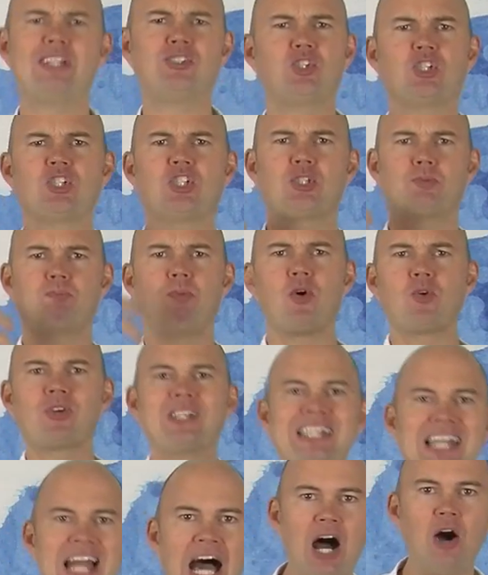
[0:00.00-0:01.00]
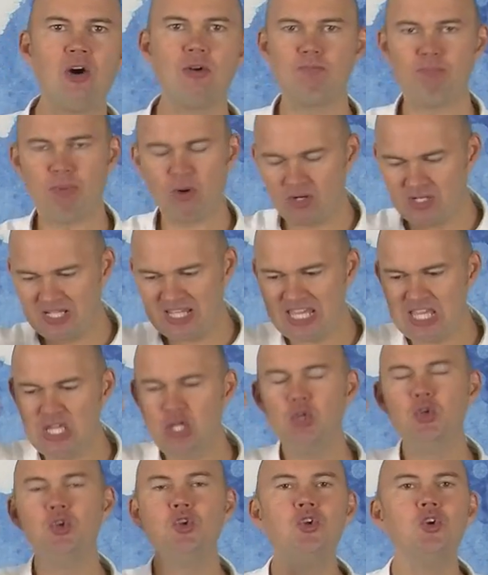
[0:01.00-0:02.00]
and just spoke loud, but
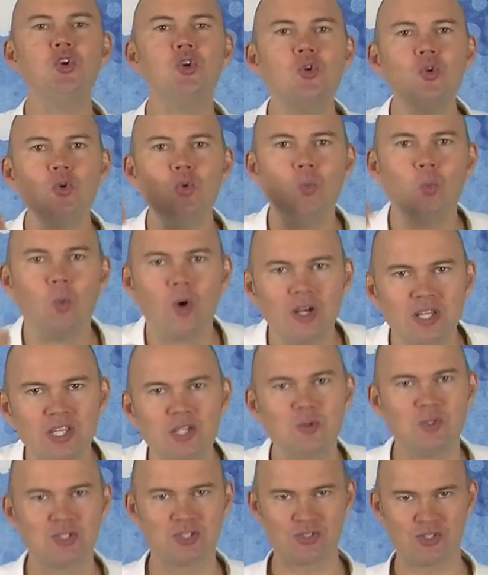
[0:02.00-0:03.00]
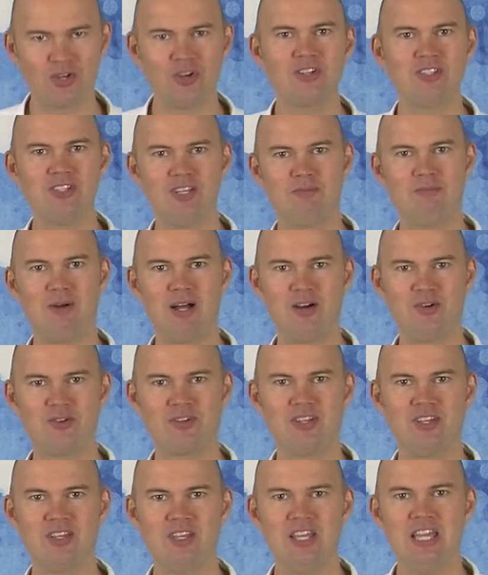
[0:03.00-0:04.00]
he knew what he was talking about.
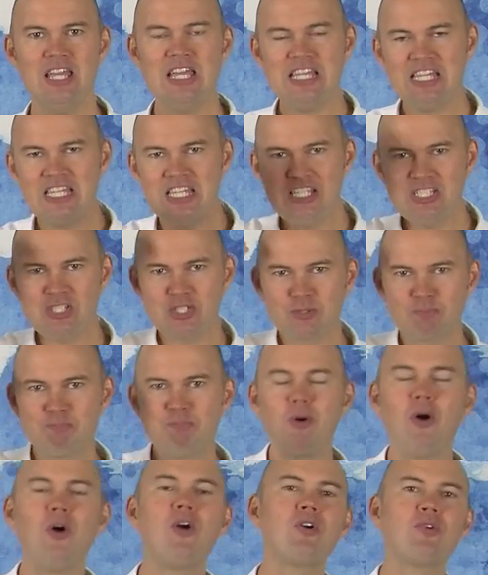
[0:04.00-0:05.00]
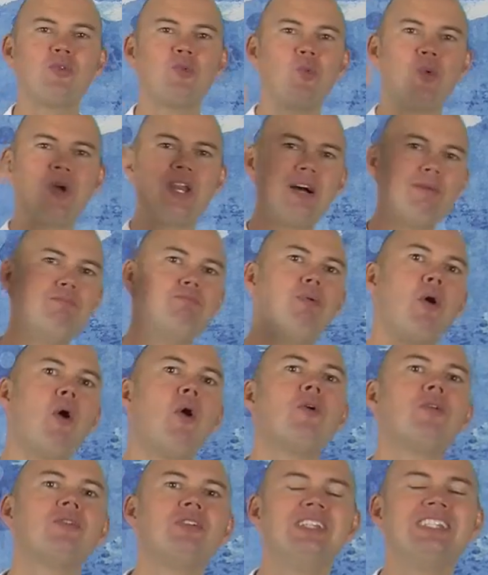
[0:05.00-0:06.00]
He spoke with a
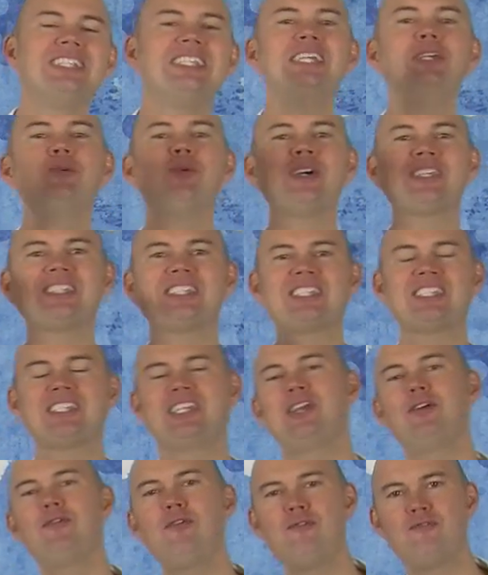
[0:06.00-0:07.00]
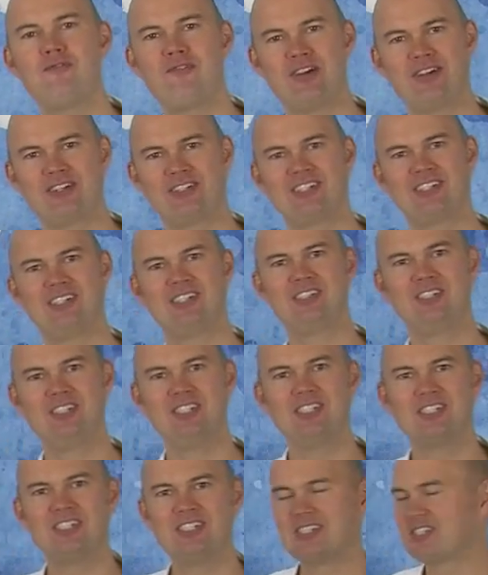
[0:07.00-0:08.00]
boldness. He was different,
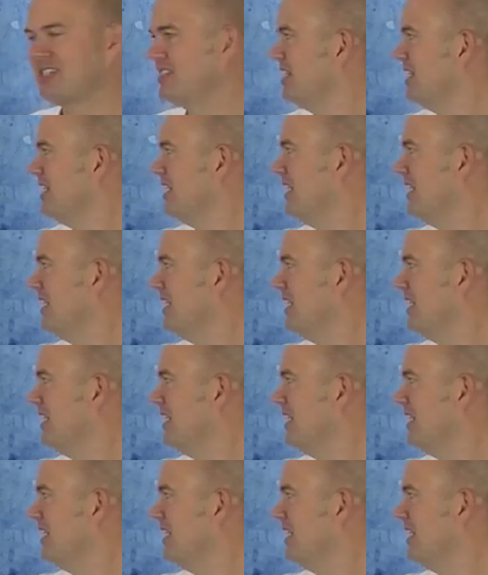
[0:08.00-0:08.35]
Jesus,